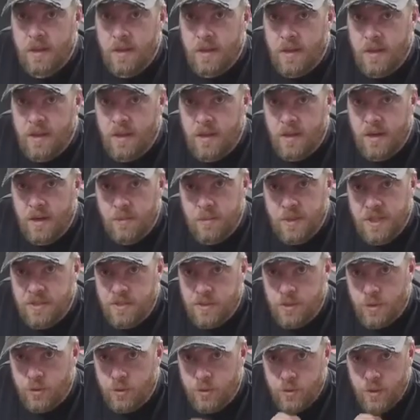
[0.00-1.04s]
And then I'm gonna
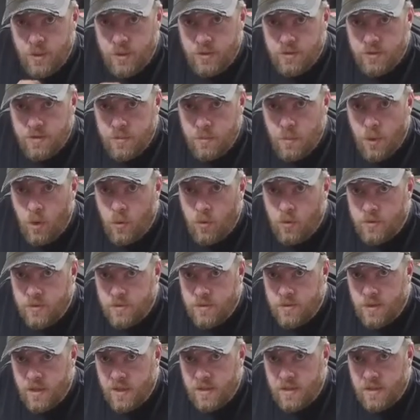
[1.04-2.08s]
start drilling some holes
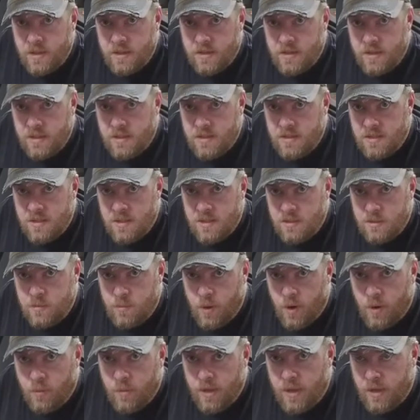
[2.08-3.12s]
so I can get these things
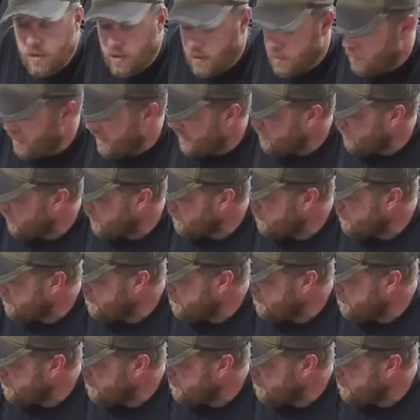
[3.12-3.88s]
permanently mounted.